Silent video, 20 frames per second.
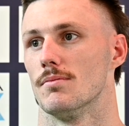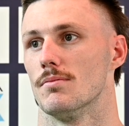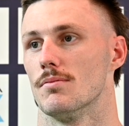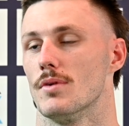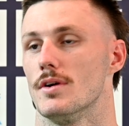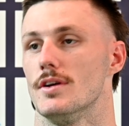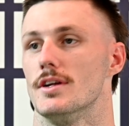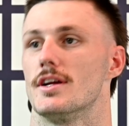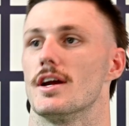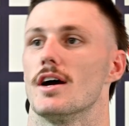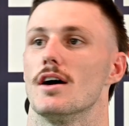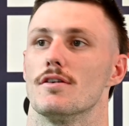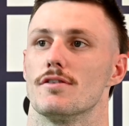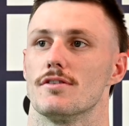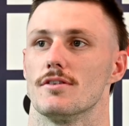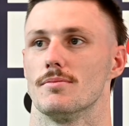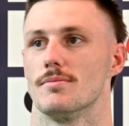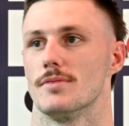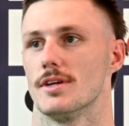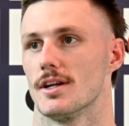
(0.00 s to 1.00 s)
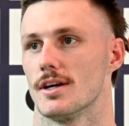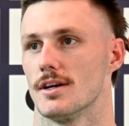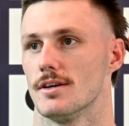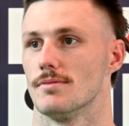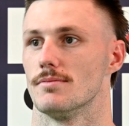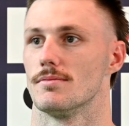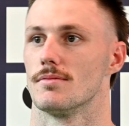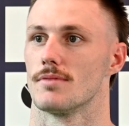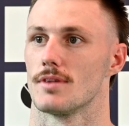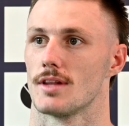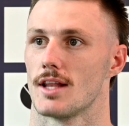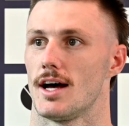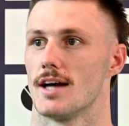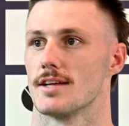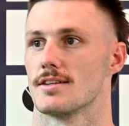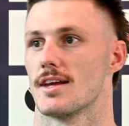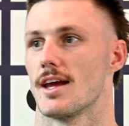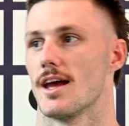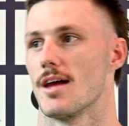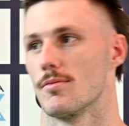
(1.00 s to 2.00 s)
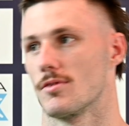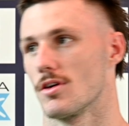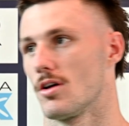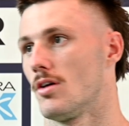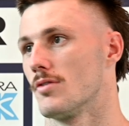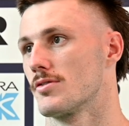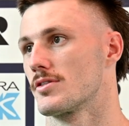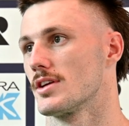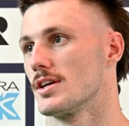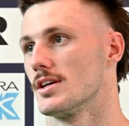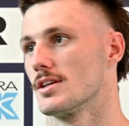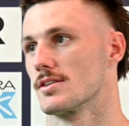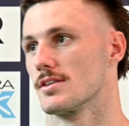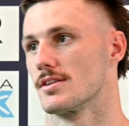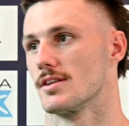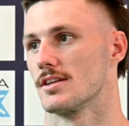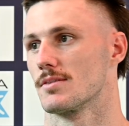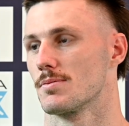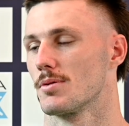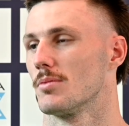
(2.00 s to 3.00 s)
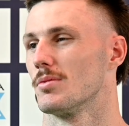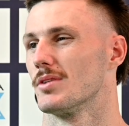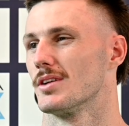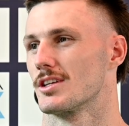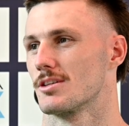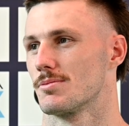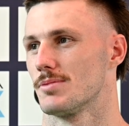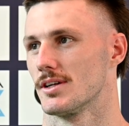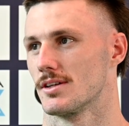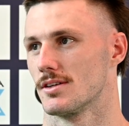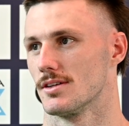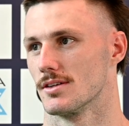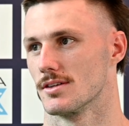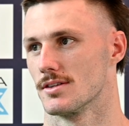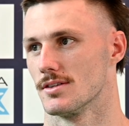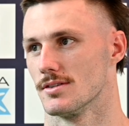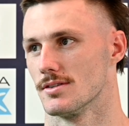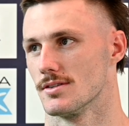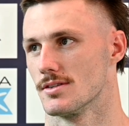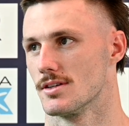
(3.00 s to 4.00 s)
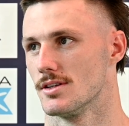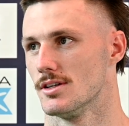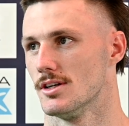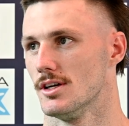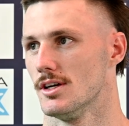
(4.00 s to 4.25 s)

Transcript: when you go from last game to off-season, that's probably expected because